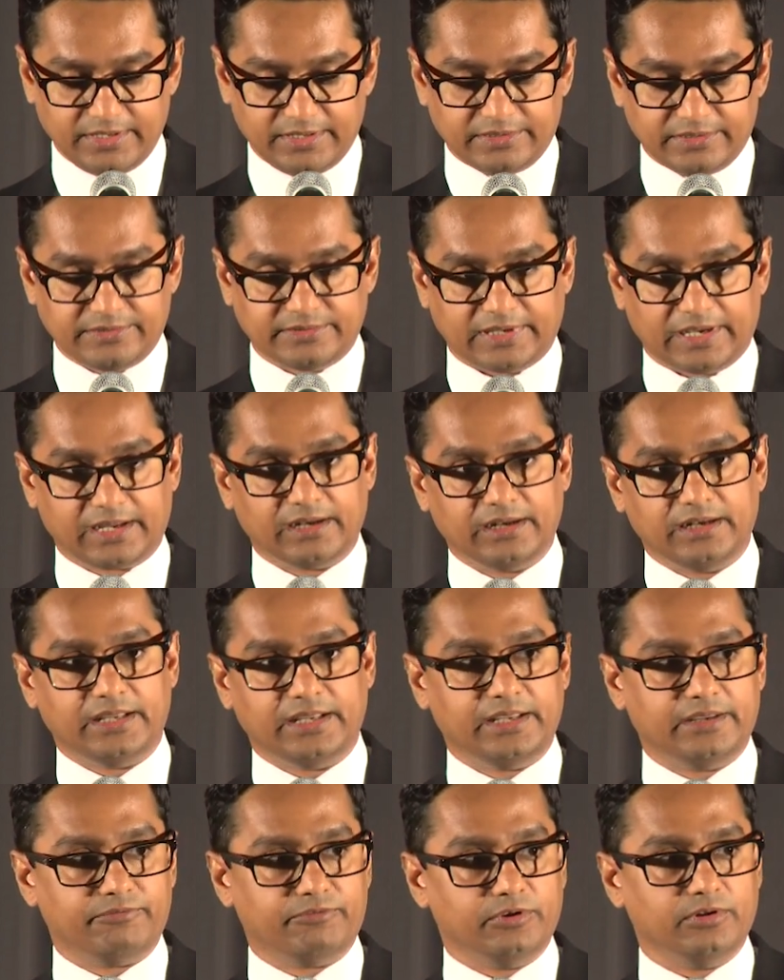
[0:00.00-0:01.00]

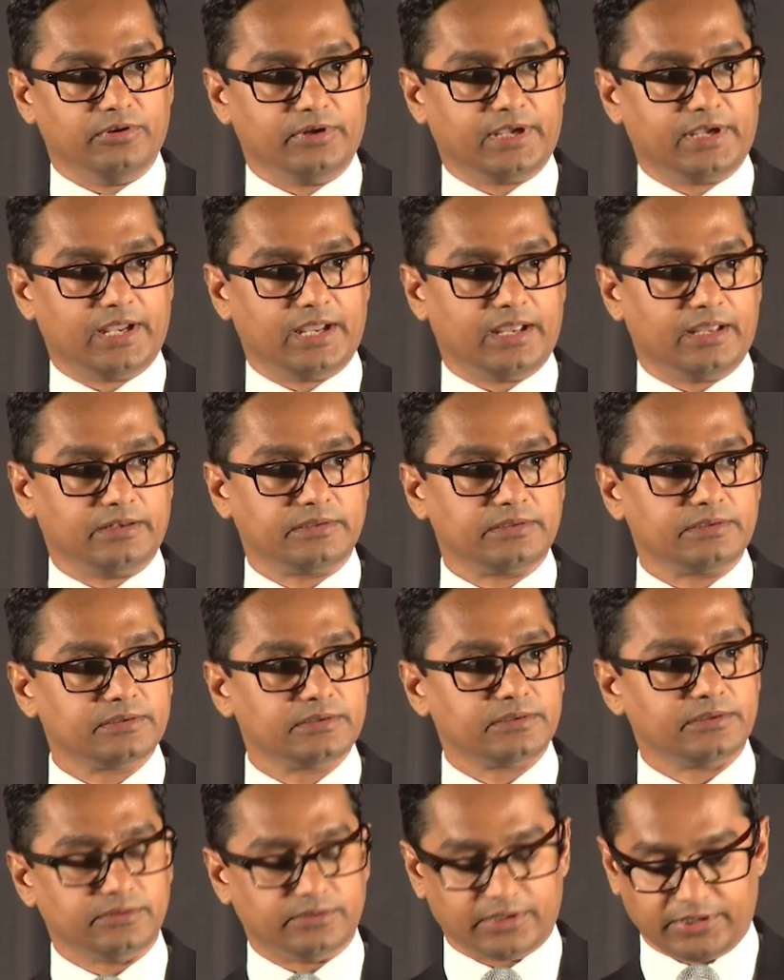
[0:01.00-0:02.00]
Secondly, if you look at
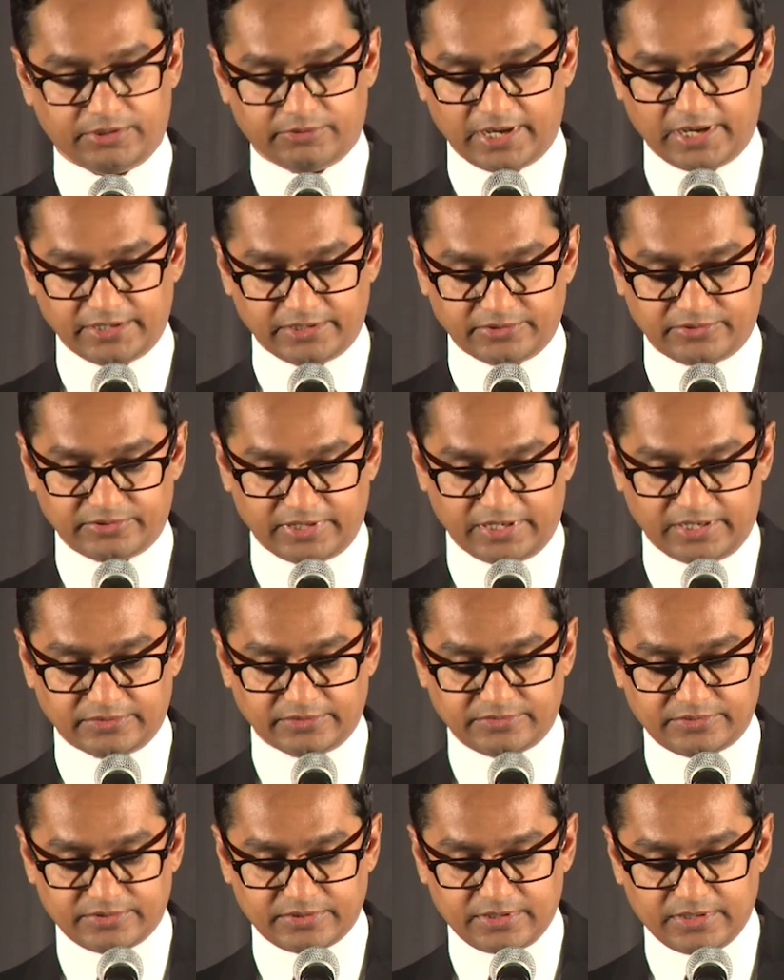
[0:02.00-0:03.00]
the United
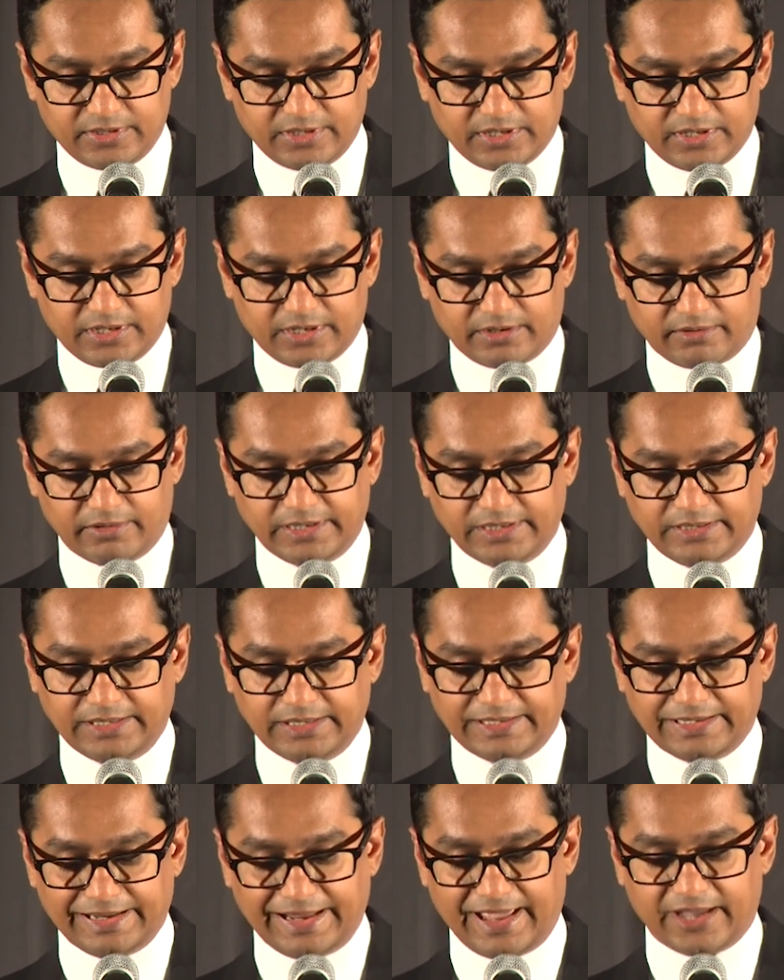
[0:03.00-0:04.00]
States,
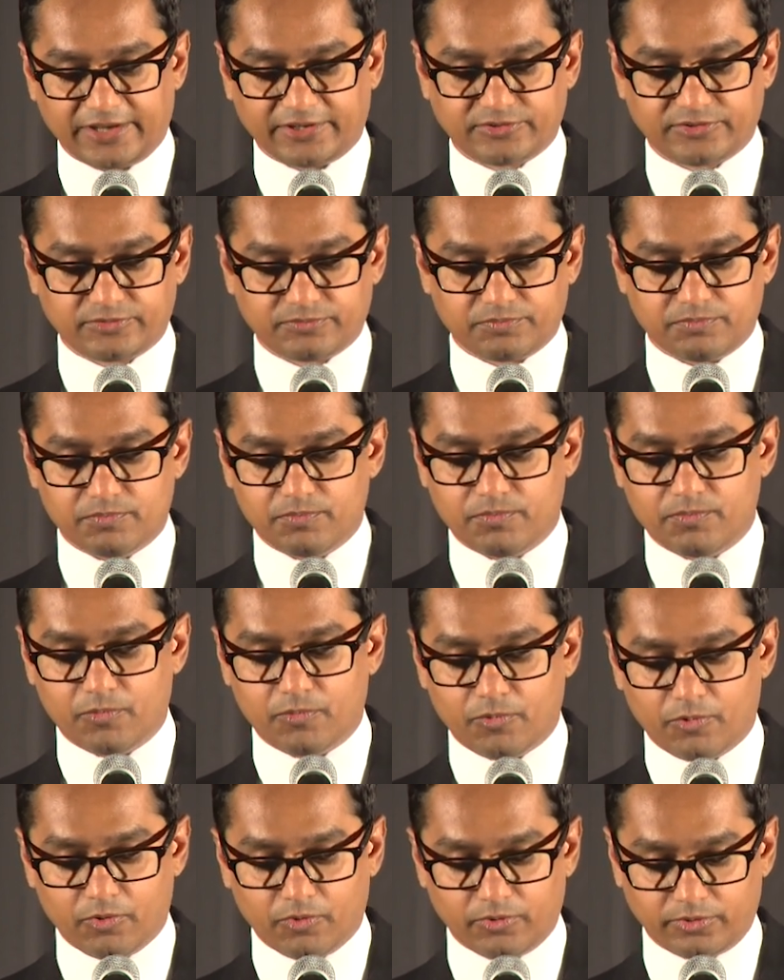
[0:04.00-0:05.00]
currently lags
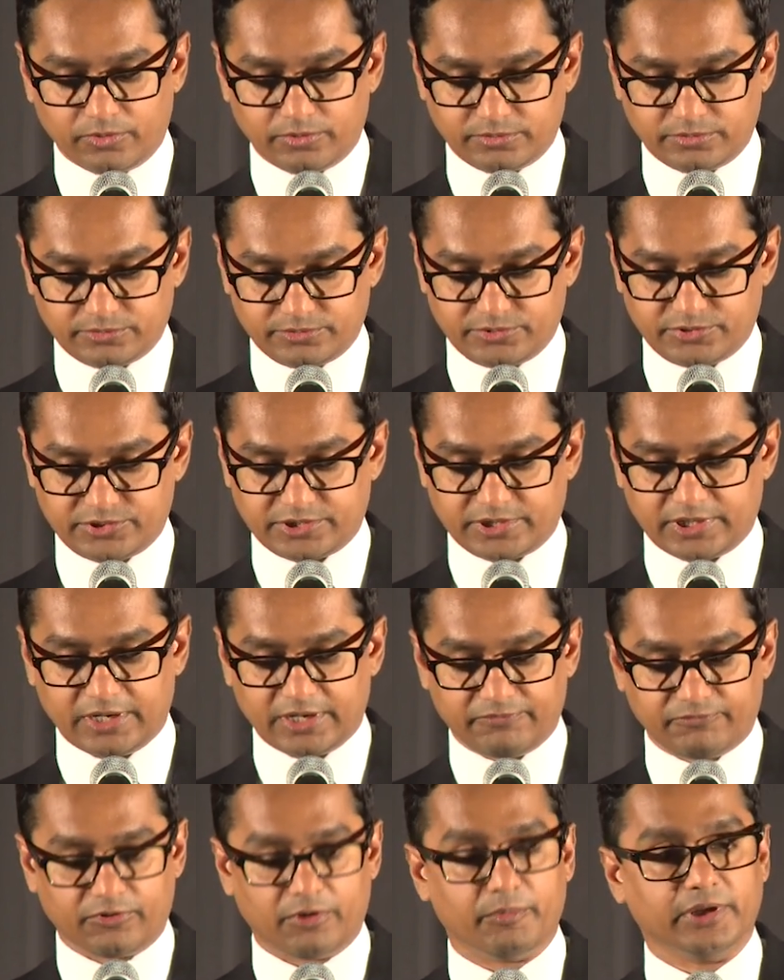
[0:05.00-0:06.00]
more
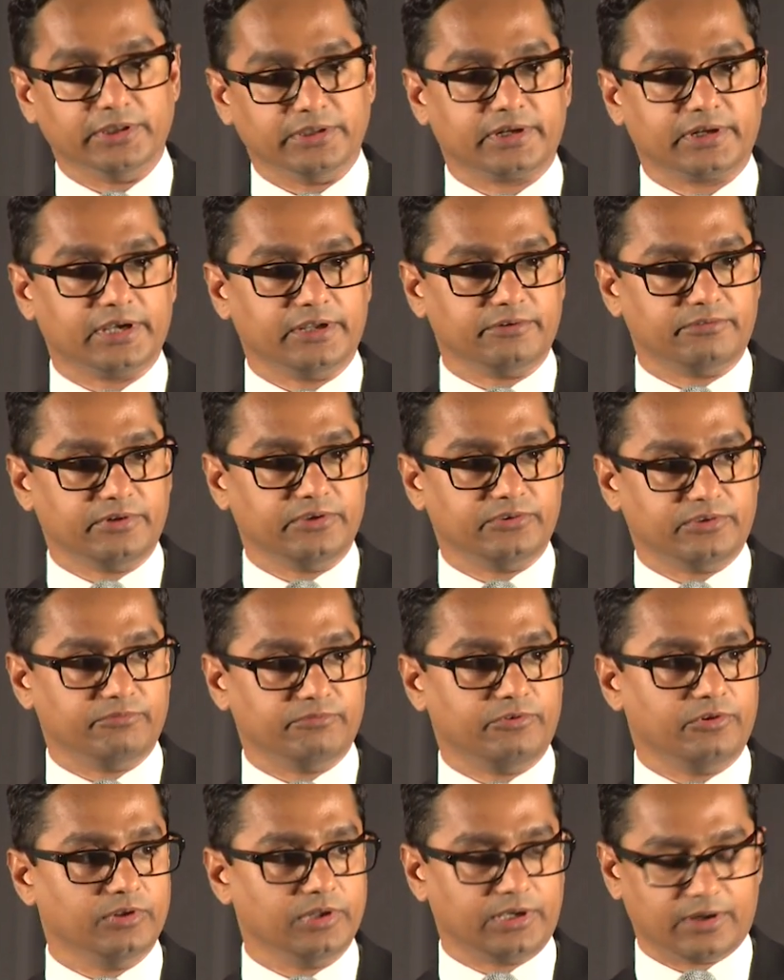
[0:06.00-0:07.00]
from other countries in
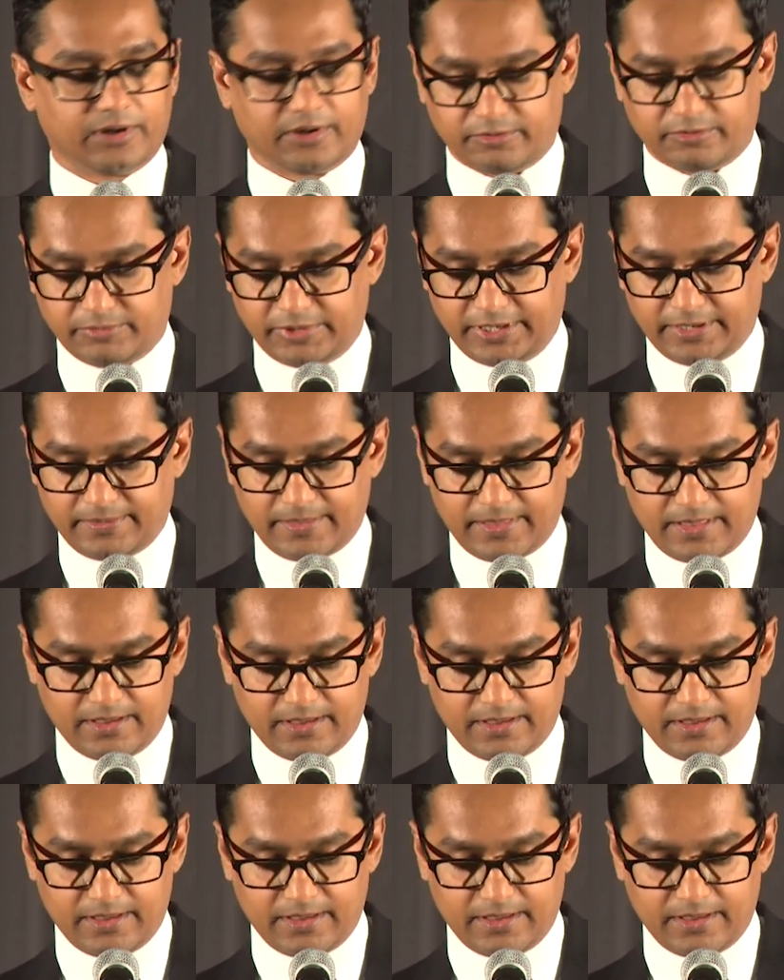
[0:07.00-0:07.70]
fuel economy.